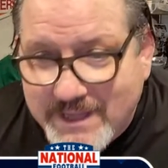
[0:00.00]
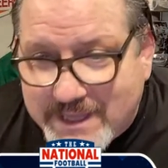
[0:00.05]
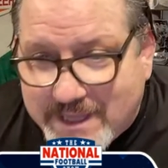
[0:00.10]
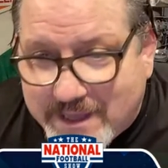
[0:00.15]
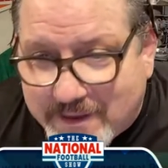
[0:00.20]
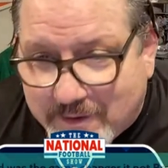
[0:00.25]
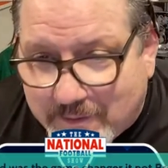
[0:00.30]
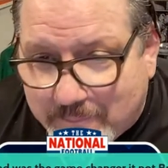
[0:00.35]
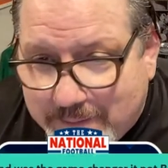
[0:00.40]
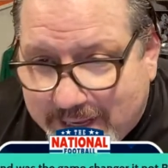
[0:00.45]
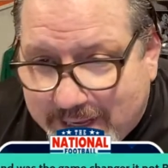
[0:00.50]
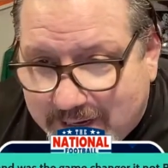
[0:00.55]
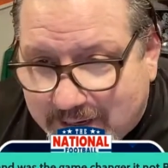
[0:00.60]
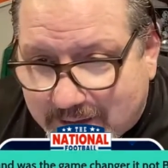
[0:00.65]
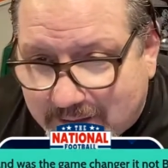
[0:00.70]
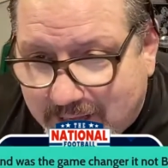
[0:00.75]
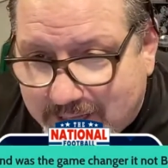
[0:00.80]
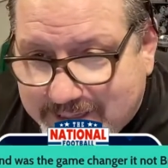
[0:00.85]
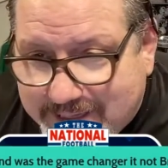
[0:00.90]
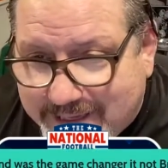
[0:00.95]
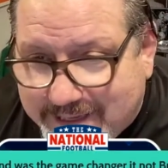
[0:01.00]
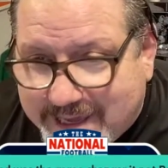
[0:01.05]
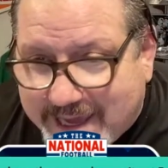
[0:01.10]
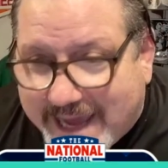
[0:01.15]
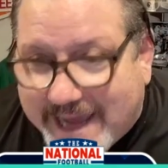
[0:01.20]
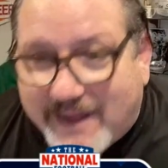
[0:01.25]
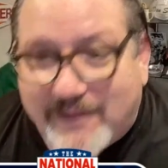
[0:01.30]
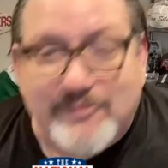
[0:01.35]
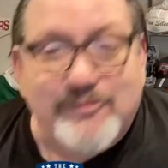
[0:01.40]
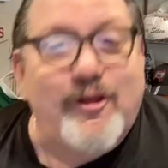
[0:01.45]
Kittle made a lucky
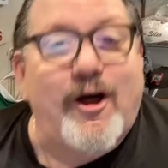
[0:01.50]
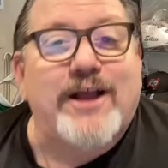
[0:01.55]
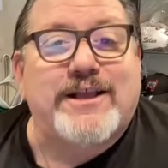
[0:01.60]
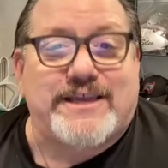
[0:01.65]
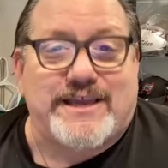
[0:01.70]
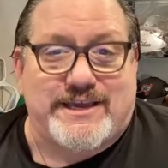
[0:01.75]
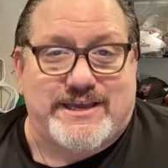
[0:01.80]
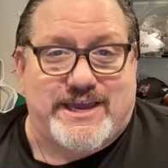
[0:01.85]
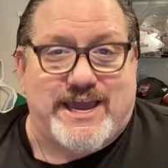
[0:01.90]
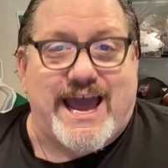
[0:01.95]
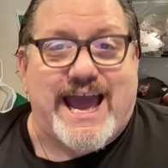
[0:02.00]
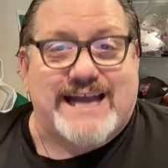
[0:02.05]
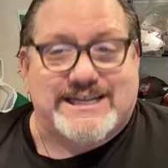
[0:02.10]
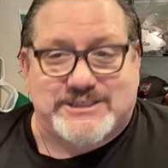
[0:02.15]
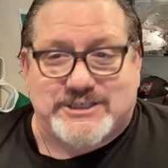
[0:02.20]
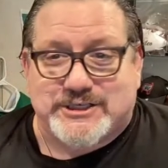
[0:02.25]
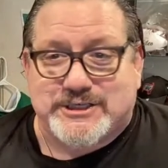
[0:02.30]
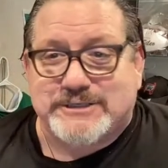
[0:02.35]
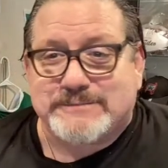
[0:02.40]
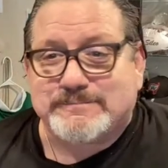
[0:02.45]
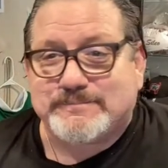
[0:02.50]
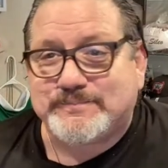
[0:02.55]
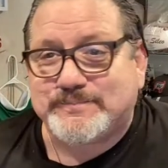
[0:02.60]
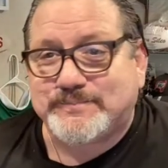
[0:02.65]
catch a lucky catch.